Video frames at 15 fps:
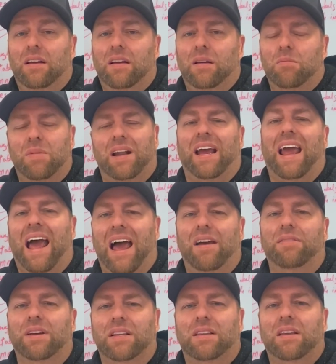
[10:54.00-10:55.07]
but I have
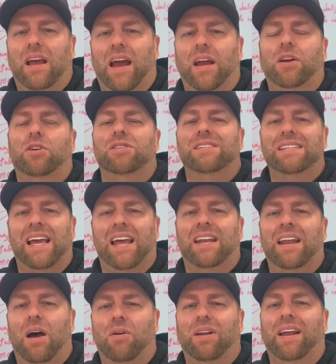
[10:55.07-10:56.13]
it. I understand
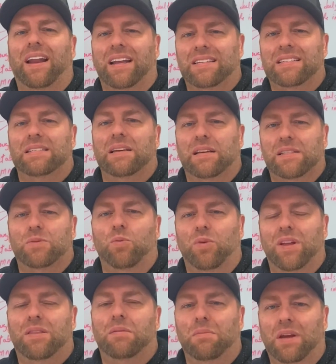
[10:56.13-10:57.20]
now that it's, it's
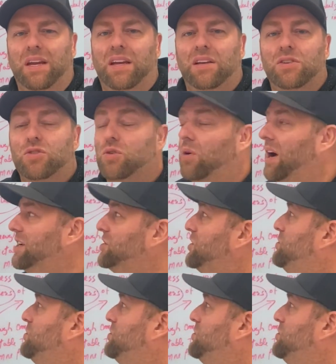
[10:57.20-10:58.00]
with me. So I just